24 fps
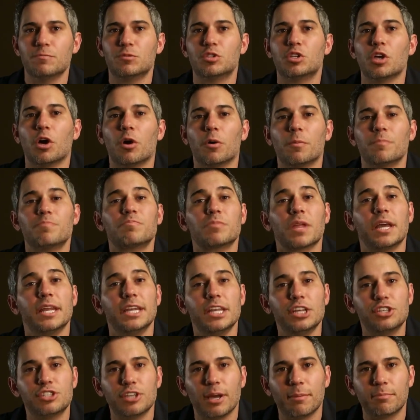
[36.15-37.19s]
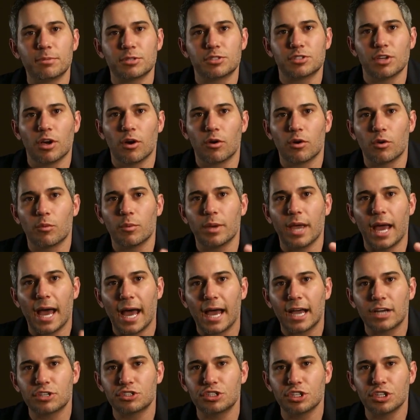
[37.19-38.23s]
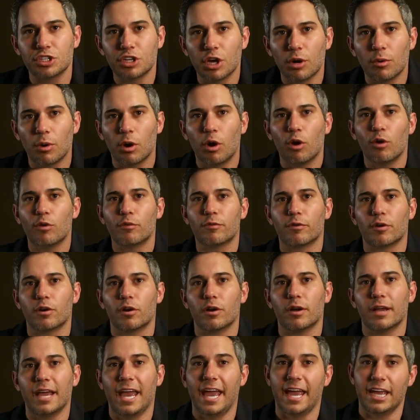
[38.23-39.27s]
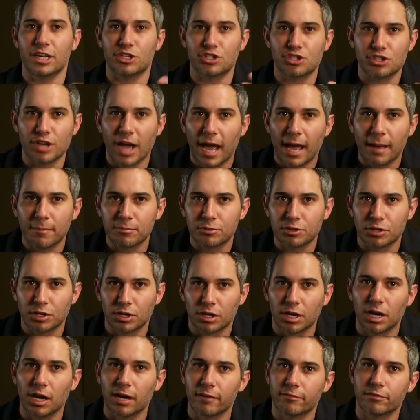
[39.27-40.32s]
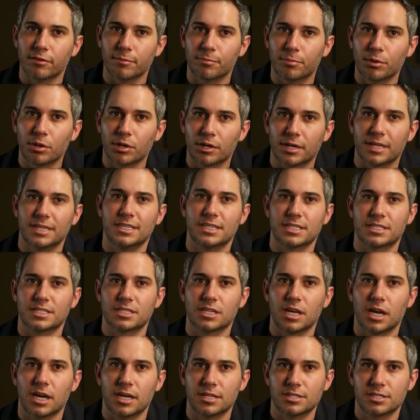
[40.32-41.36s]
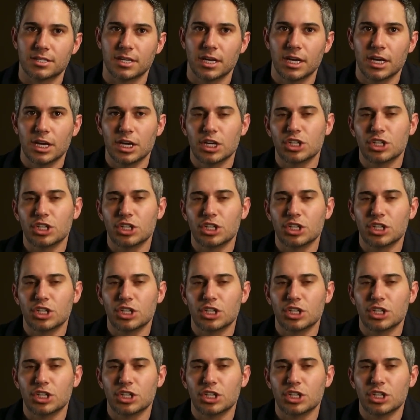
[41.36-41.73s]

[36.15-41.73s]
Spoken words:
So in each episode, we actually go over a chapter of the book and discuss